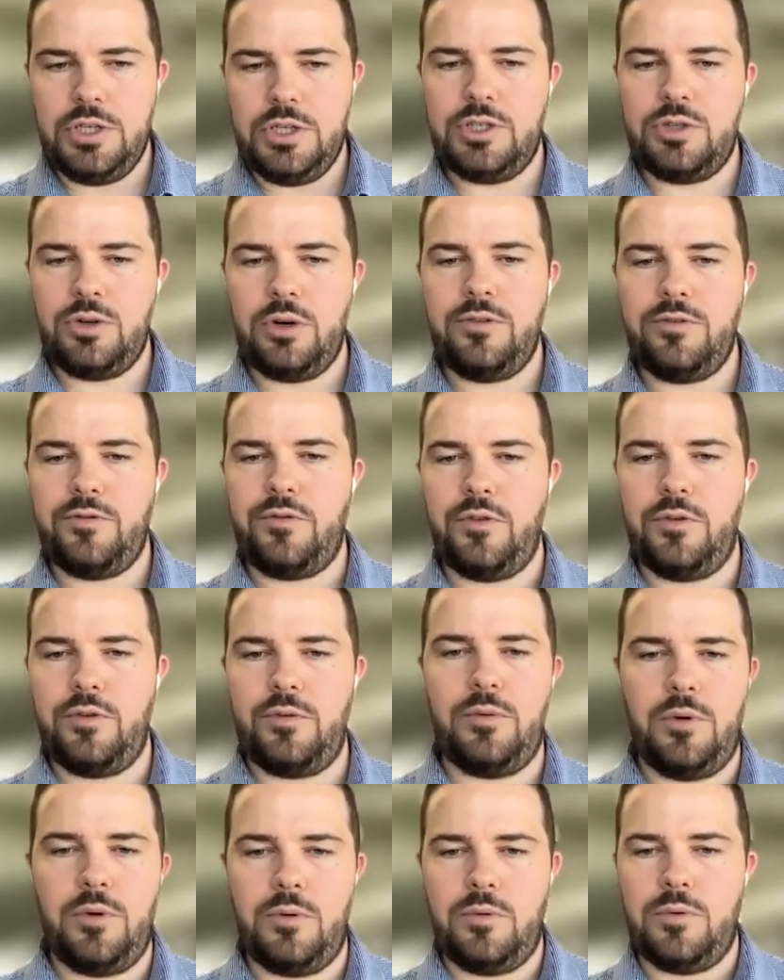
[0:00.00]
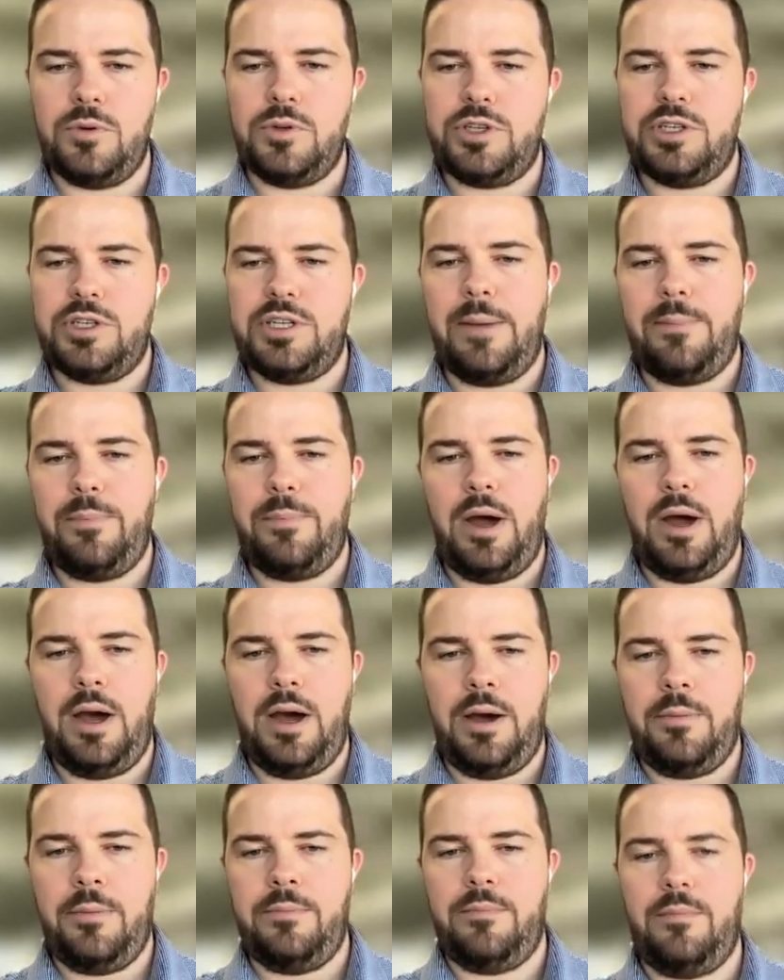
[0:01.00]
to sort of step
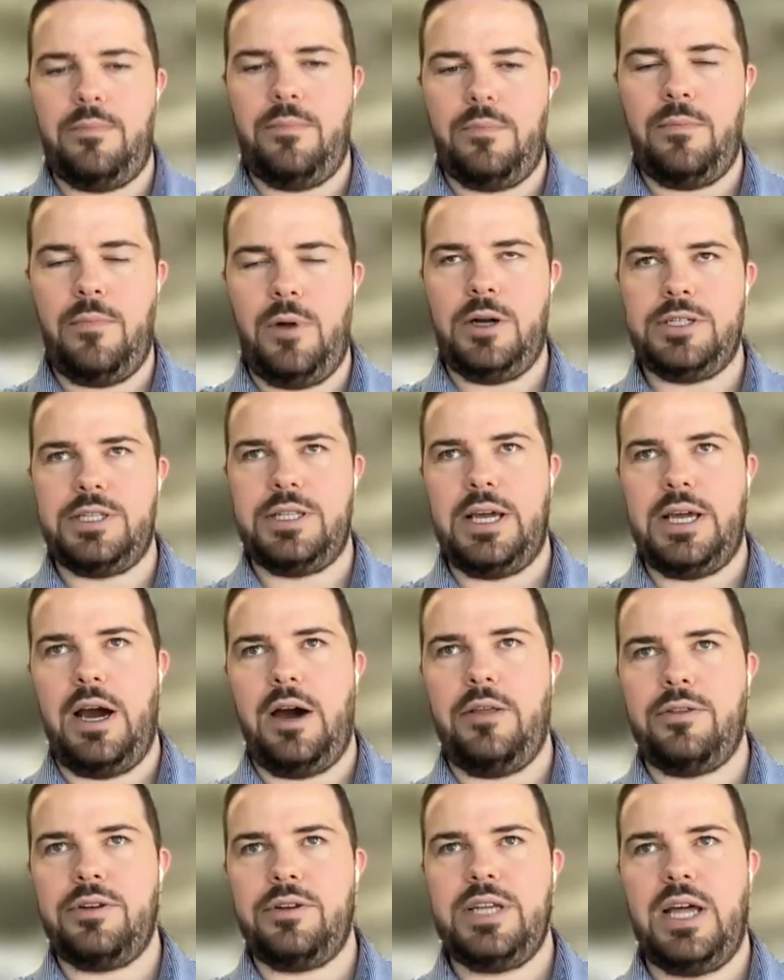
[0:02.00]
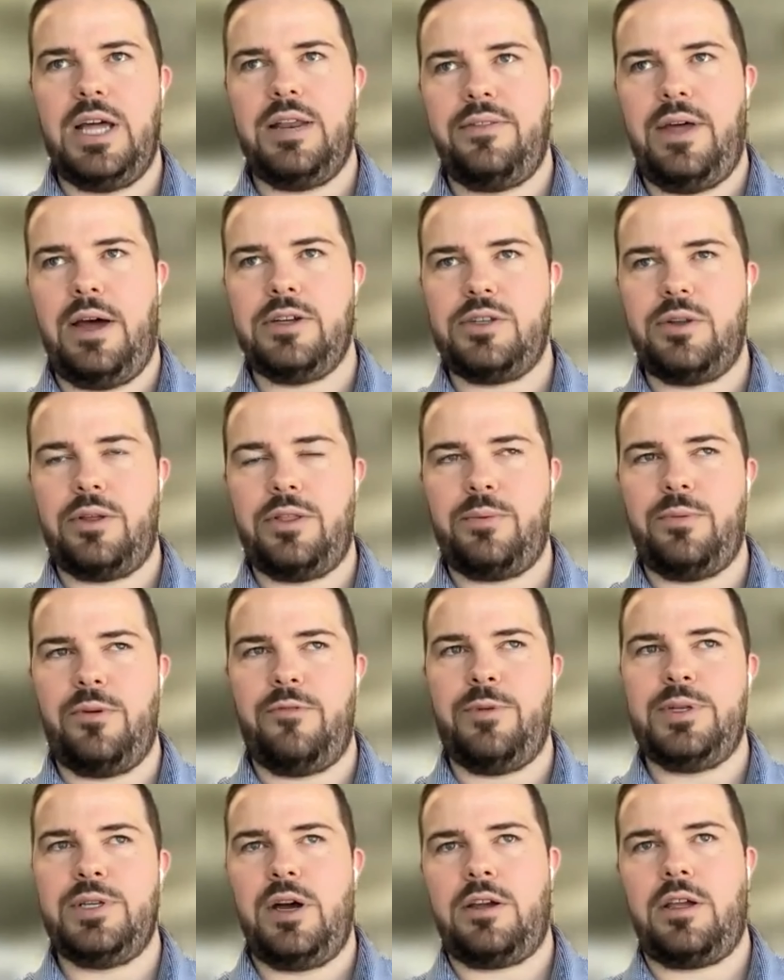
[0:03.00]
onto the other side of the house, I think
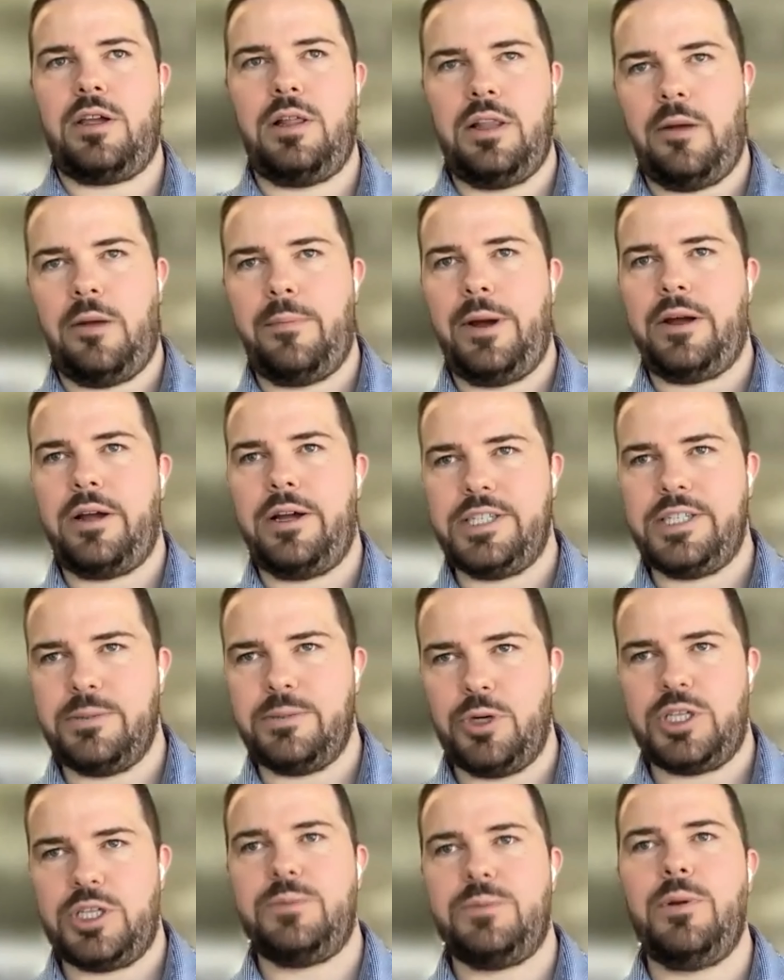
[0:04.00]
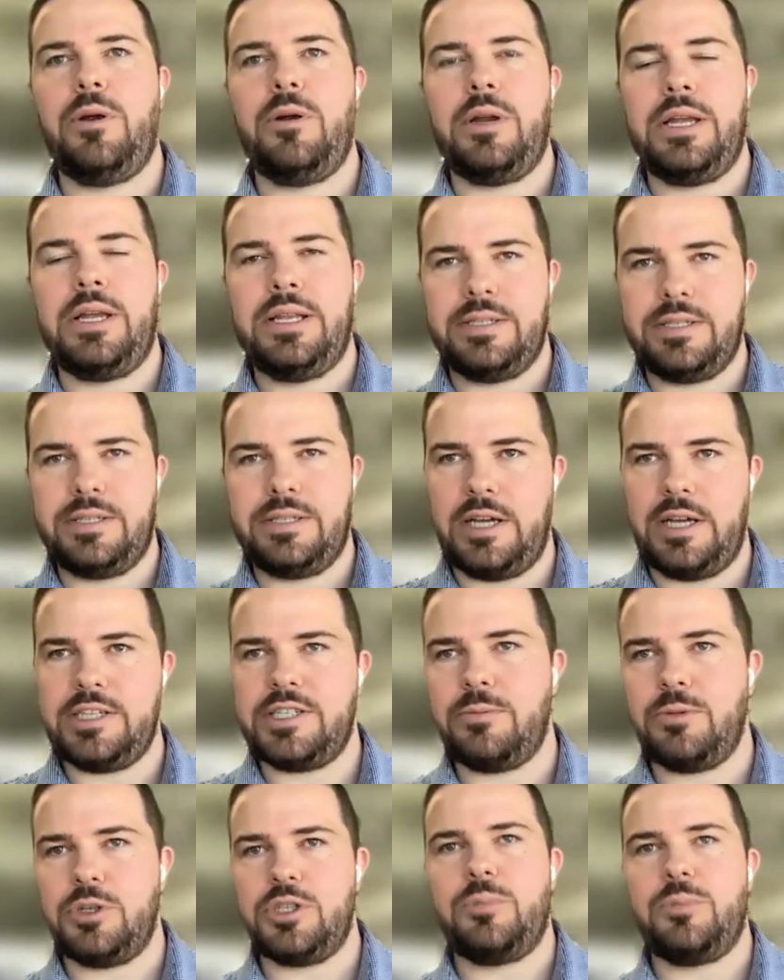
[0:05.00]
we've been talking a lot about customer experience,
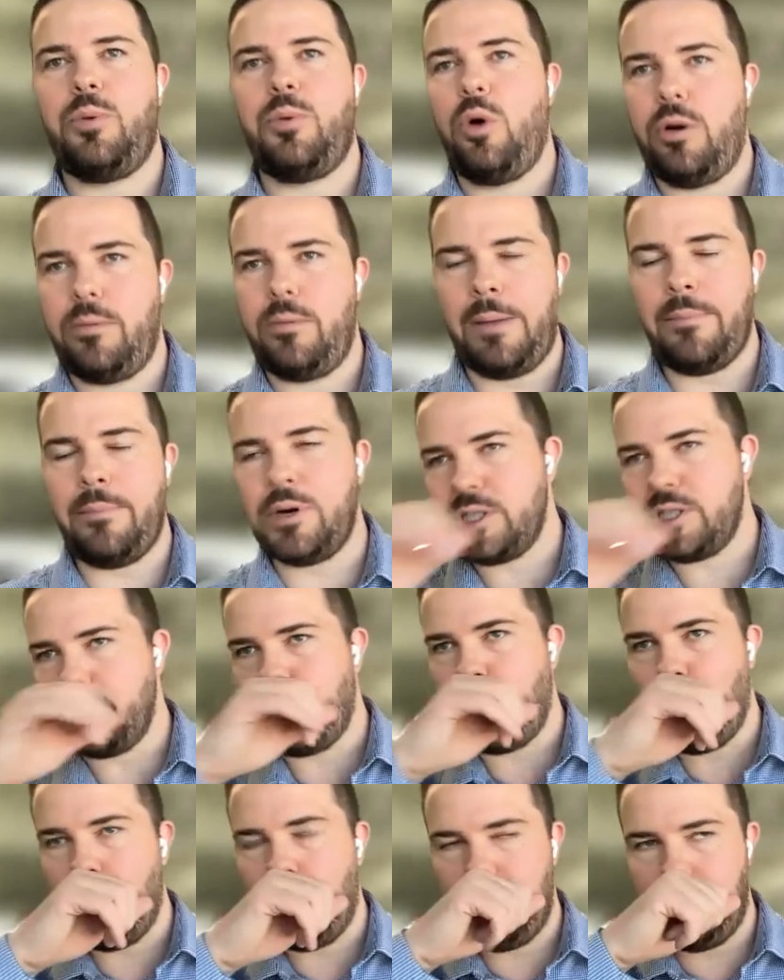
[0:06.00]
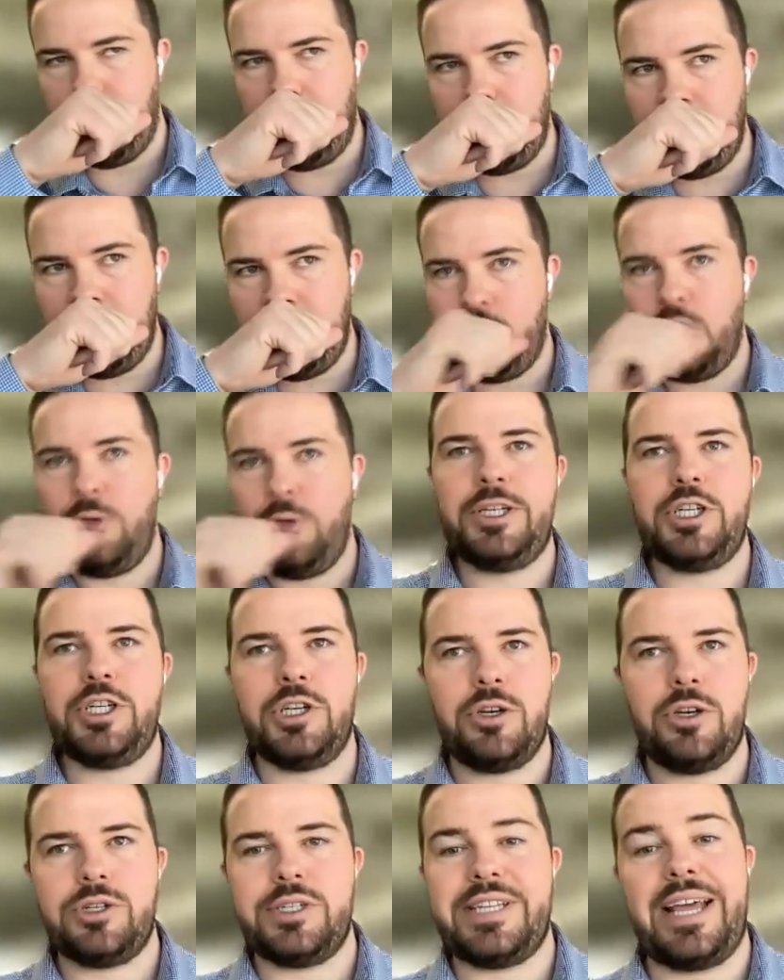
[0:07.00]
customer support, member support. You
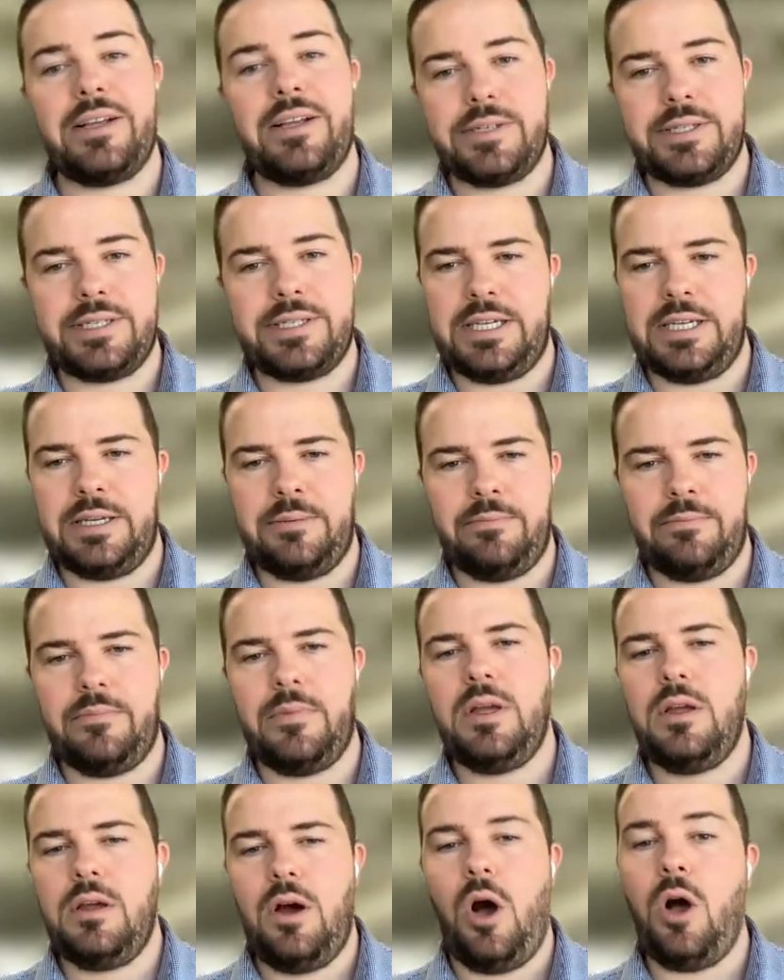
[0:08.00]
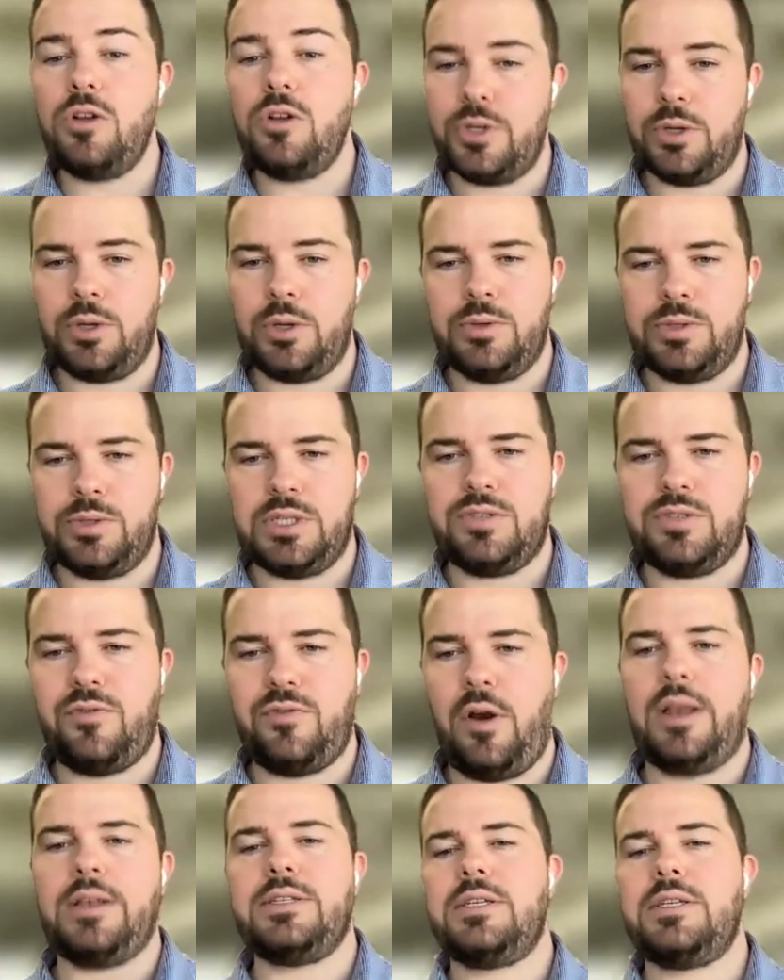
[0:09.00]
mentioned your sales team also uses
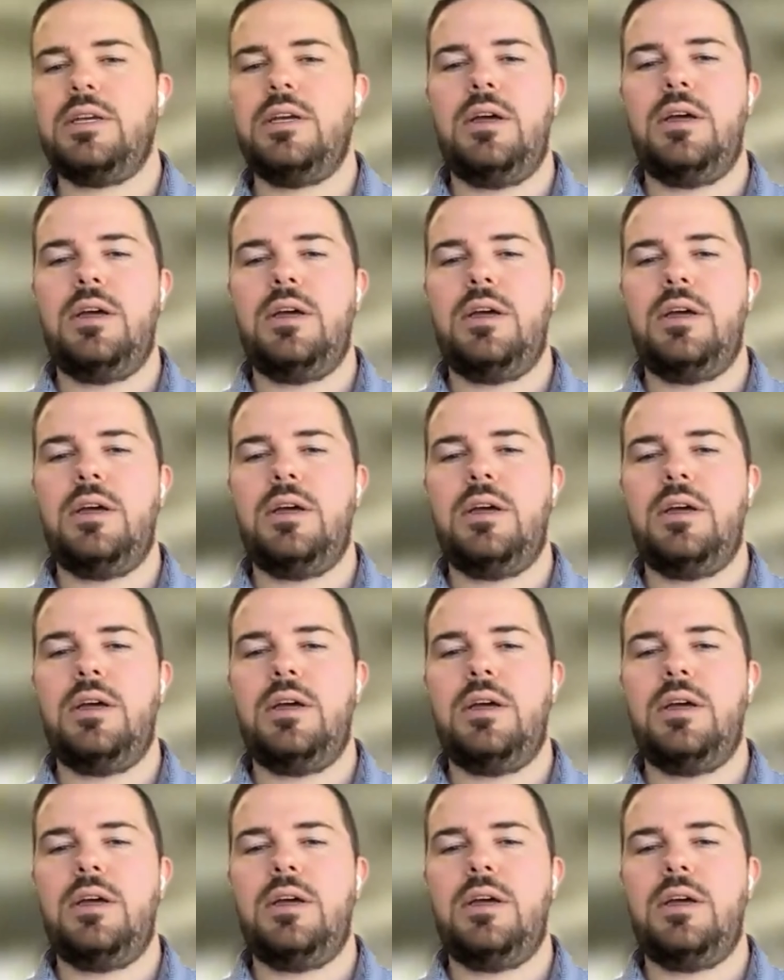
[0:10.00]
Front.